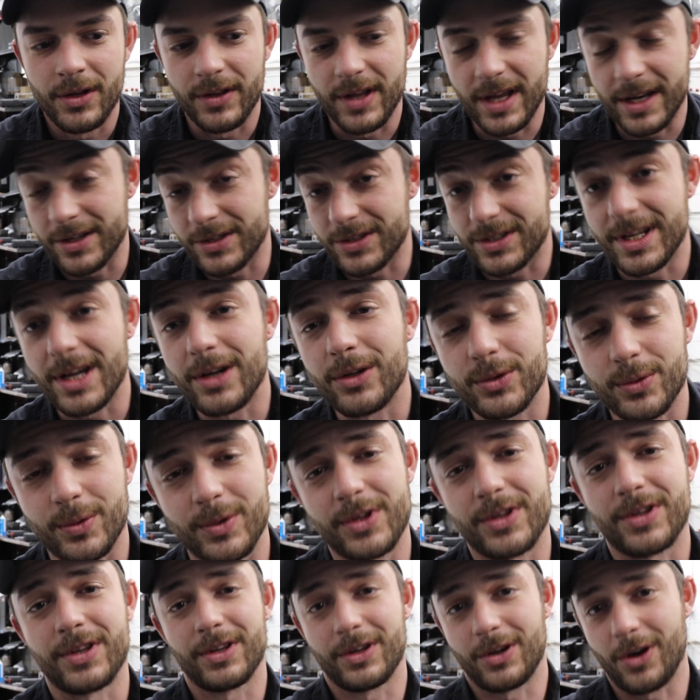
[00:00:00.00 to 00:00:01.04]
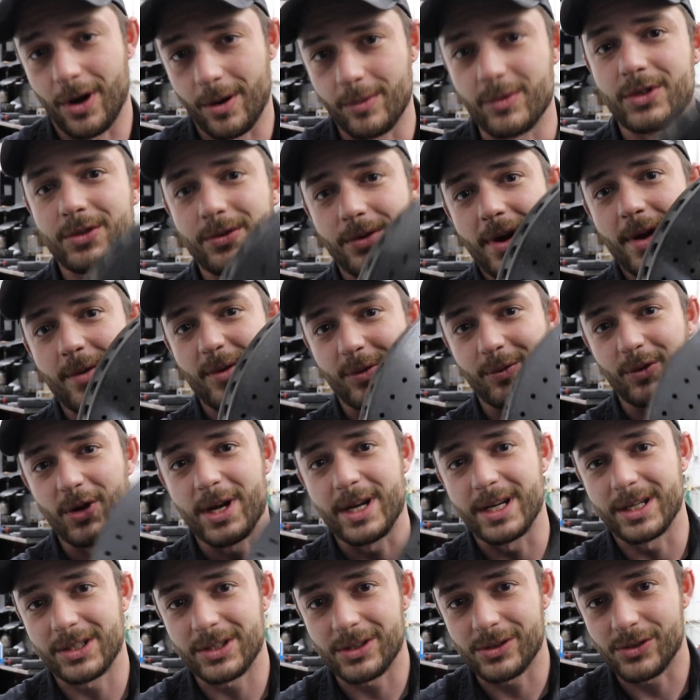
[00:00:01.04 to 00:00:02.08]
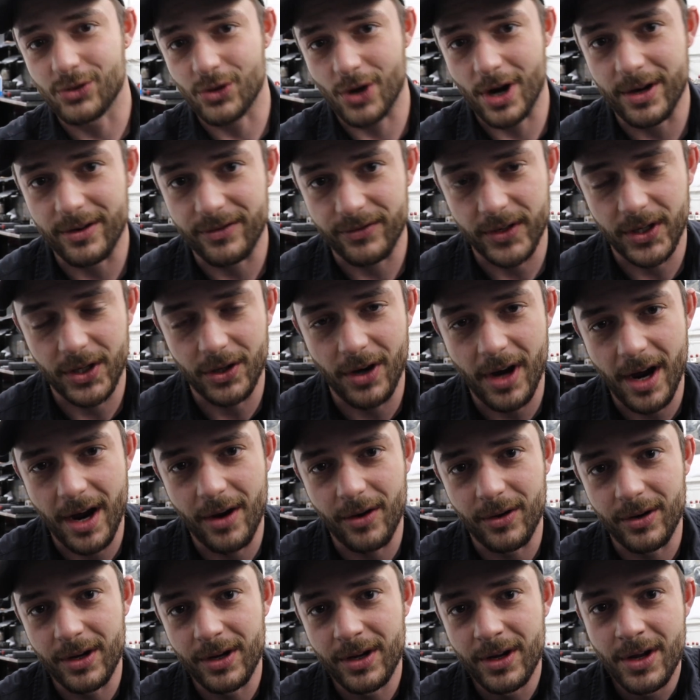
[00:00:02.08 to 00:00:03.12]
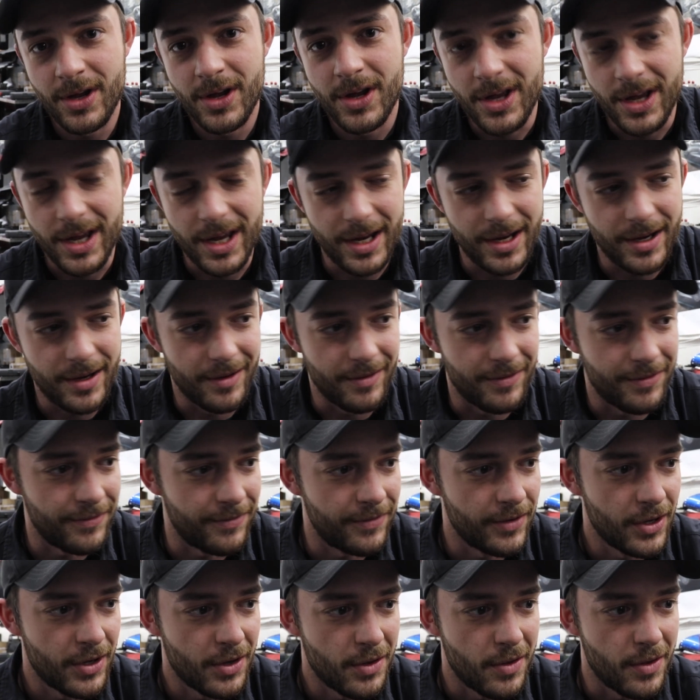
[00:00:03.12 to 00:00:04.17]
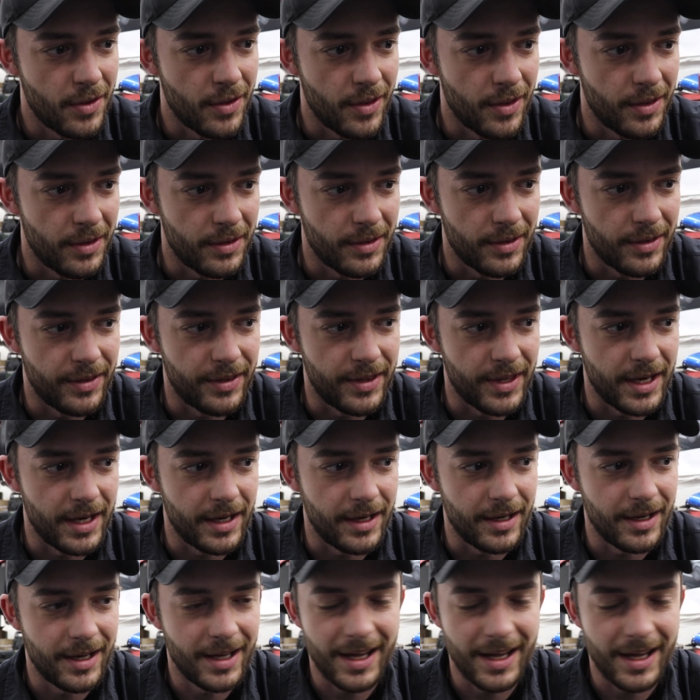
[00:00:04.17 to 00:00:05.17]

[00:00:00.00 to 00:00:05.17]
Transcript: that has dealt with carbon ceramic brakes trying to figure out if the